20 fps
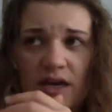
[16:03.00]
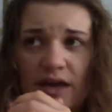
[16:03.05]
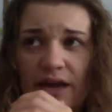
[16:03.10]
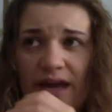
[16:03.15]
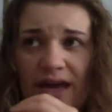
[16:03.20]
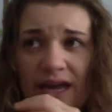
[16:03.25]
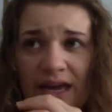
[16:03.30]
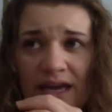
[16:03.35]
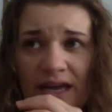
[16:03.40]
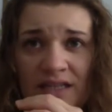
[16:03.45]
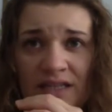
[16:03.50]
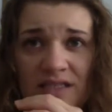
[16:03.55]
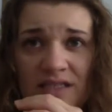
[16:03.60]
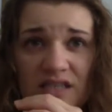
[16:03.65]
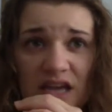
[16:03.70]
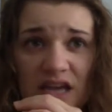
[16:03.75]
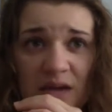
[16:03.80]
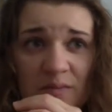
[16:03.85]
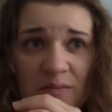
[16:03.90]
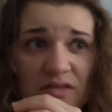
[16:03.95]
And
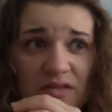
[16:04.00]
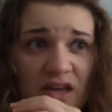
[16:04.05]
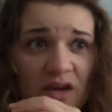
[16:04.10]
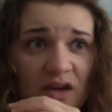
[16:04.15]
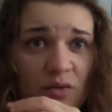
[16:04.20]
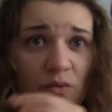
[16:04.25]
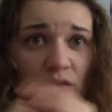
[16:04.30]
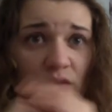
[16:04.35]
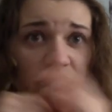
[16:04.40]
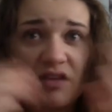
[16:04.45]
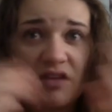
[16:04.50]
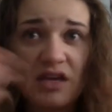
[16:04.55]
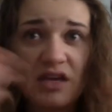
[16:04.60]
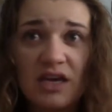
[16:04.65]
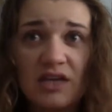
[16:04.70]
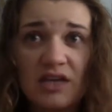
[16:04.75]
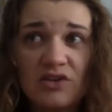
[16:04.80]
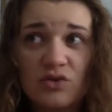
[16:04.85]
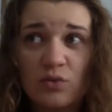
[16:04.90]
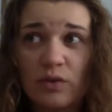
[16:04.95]
same thing with
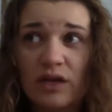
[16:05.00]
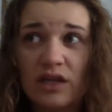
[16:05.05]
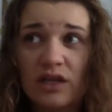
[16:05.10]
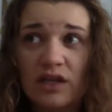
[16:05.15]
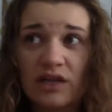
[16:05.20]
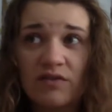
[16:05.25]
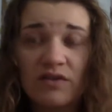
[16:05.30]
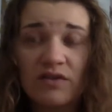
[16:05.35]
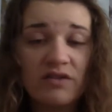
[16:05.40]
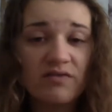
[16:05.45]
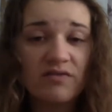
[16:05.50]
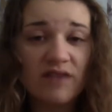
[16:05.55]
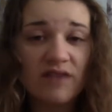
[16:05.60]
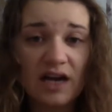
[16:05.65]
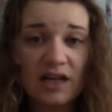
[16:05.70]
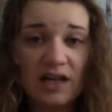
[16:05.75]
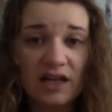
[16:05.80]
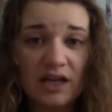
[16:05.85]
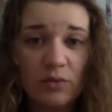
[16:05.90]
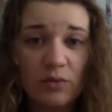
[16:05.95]
heat. We live in the
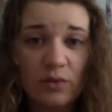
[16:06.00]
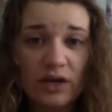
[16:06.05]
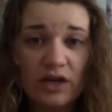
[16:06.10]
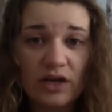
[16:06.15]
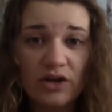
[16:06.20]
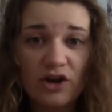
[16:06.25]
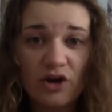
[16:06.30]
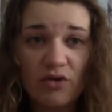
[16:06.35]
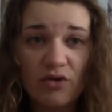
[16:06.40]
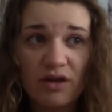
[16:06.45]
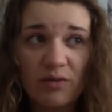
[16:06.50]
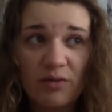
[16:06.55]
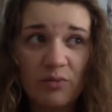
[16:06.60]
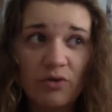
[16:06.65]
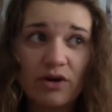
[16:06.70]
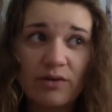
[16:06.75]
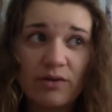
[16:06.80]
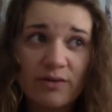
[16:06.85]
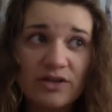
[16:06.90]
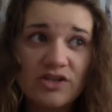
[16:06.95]
valley. We know that
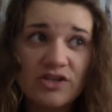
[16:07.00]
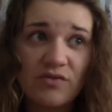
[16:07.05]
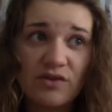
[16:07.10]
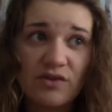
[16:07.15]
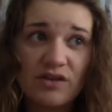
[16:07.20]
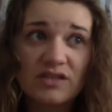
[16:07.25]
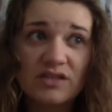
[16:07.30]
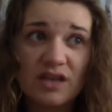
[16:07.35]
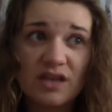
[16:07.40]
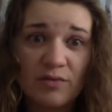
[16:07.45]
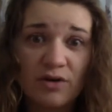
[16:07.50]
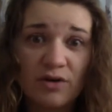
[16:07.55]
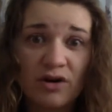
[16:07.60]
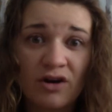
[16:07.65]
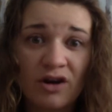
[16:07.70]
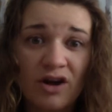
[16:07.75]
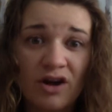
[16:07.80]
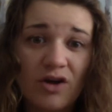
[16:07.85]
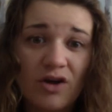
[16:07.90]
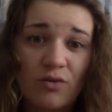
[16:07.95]
pretty much every
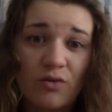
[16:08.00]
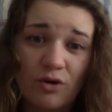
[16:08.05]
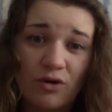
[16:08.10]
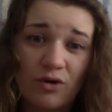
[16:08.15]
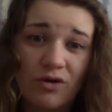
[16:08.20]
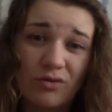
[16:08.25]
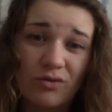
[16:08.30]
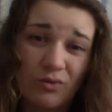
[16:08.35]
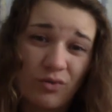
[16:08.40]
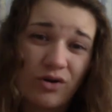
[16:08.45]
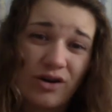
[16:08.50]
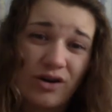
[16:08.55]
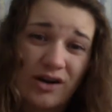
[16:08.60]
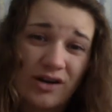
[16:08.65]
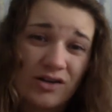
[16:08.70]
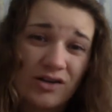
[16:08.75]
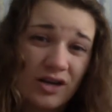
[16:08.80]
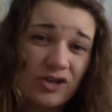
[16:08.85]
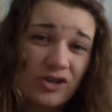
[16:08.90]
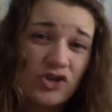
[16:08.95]
summer we're
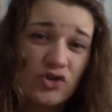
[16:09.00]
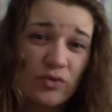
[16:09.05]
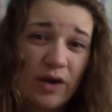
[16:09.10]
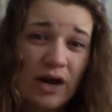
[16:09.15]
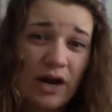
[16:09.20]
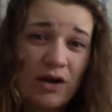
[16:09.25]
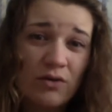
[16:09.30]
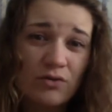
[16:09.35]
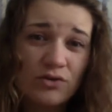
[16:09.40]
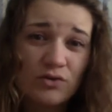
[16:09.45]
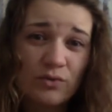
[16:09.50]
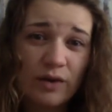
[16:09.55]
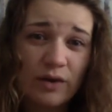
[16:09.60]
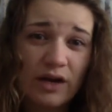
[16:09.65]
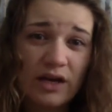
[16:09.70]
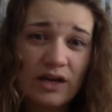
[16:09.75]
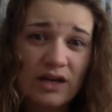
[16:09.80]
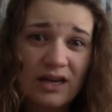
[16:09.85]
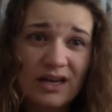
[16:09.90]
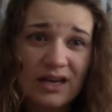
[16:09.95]
in a drought,
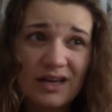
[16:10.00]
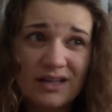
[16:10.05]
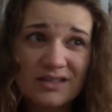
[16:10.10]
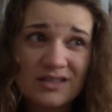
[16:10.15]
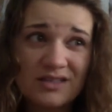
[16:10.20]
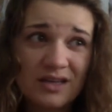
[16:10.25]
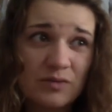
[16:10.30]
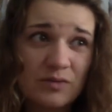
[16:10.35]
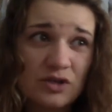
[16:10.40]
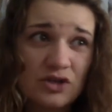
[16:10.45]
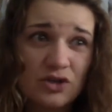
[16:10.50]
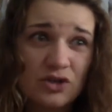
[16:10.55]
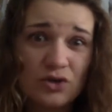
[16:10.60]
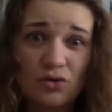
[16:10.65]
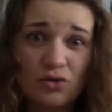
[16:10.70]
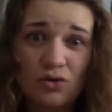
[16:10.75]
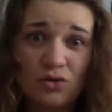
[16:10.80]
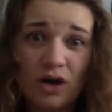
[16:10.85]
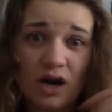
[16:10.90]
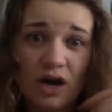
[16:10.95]
right? It gets up
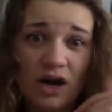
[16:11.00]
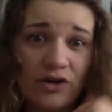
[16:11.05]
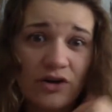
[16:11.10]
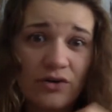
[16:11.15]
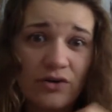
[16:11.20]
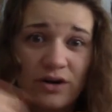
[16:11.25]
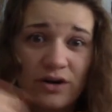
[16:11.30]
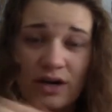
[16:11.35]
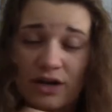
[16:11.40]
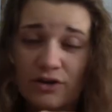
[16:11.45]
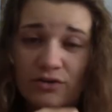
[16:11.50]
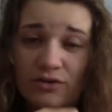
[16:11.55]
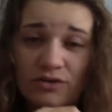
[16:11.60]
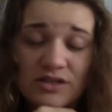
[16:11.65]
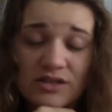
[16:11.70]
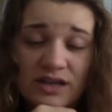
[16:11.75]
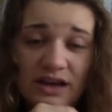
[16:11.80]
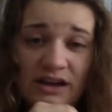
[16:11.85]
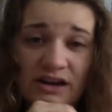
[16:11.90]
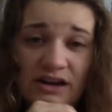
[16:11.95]
to 100,
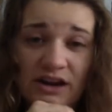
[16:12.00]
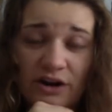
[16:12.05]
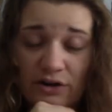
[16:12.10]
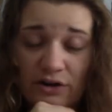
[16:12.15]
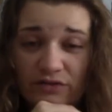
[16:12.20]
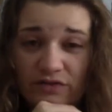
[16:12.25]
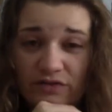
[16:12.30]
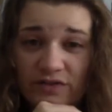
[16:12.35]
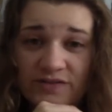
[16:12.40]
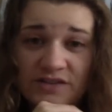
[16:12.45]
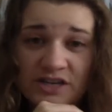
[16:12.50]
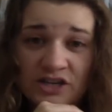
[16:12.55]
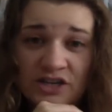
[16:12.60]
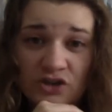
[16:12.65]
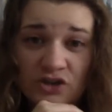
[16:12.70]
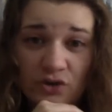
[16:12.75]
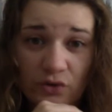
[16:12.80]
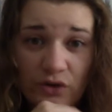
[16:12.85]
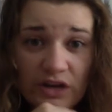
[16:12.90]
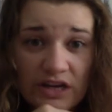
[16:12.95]
110, 115
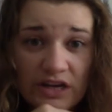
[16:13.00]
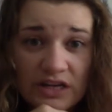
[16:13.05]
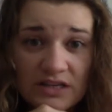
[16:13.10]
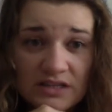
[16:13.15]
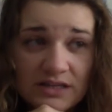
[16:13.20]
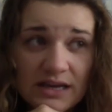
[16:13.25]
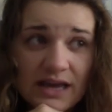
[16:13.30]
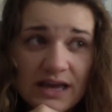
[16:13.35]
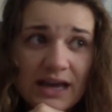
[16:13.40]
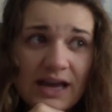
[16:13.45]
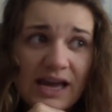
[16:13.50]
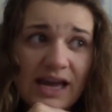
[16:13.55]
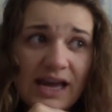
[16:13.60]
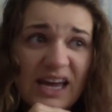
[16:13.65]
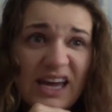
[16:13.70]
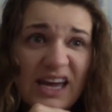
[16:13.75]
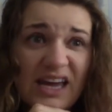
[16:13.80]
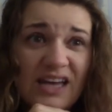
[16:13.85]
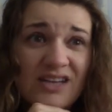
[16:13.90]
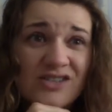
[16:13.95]
degrees.
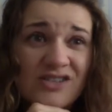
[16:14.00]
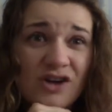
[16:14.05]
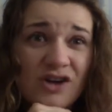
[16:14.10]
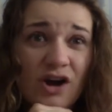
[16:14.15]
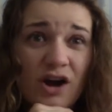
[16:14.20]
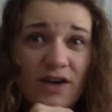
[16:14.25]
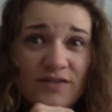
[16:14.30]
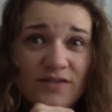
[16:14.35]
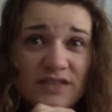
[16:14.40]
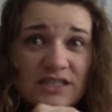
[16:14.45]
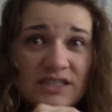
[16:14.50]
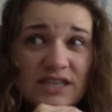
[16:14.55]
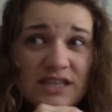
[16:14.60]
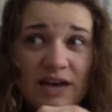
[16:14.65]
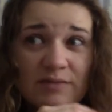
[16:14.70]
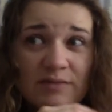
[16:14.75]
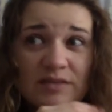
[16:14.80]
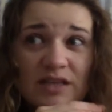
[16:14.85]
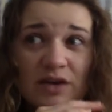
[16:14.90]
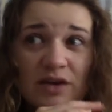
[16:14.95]
And
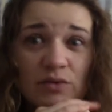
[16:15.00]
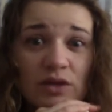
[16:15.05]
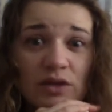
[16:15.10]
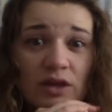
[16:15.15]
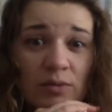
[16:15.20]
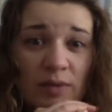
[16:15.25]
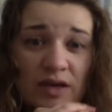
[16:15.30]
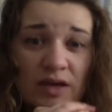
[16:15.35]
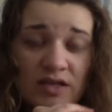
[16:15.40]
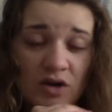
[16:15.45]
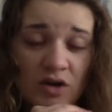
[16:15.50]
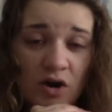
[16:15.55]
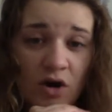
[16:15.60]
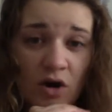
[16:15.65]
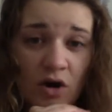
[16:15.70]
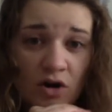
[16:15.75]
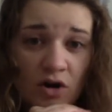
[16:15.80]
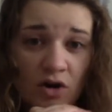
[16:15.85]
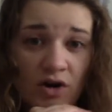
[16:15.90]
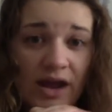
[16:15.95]
oftentimes that really makes it
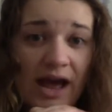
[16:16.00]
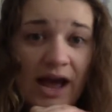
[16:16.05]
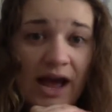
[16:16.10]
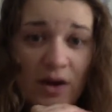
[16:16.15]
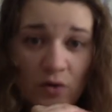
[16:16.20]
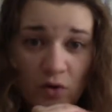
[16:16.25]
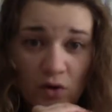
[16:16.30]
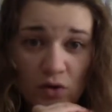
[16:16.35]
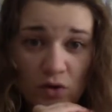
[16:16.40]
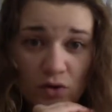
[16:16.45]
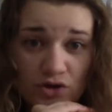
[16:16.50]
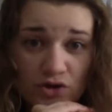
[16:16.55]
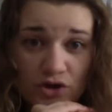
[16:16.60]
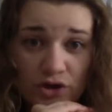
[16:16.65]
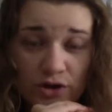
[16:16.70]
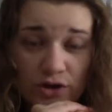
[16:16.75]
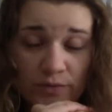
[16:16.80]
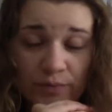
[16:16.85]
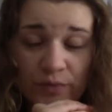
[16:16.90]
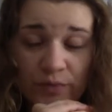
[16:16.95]
hard on agriculture.